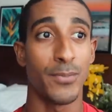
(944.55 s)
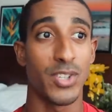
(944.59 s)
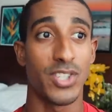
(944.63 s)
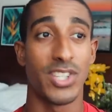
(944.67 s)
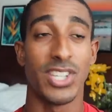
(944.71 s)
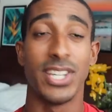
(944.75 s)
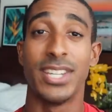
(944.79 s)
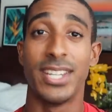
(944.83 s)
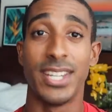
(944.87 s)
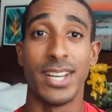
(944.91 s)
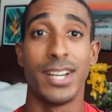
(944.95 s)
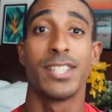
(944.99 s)

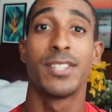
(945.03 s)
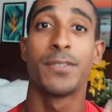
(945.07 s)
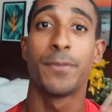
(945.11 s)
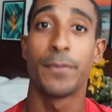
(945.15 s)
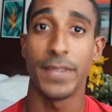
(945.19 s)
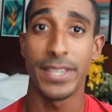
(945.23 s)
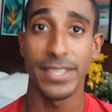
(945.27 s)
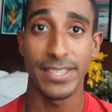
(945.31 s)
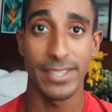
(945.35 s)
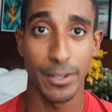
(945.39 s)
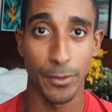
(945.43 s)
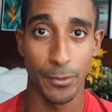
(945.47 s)
She does
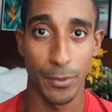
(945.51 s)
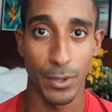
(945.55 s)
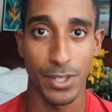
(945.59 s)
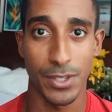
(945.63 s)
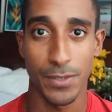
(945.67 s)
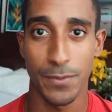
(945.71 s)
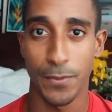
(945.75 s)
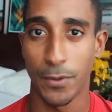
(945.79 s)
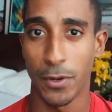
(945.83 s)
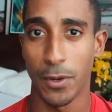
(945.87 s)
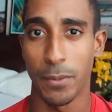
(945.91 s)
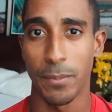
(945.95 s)
visa
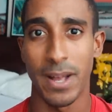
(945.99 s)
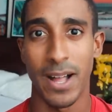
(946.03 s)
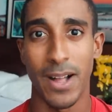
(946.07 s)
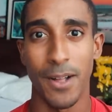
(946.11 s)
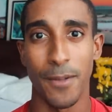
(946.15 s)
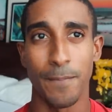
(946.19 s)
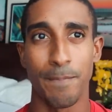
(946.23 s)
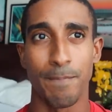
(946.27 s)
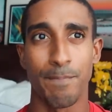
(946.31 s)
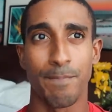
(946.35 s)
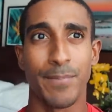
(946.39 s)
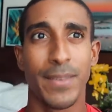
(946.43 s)
runs for
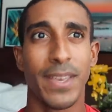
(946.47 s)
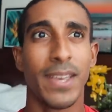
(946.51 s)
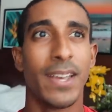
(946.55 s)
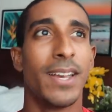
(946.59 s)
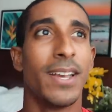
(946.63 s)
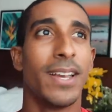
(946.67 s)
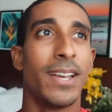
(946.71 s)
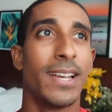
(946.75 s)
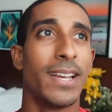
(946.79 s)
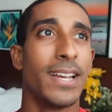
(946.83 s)
about,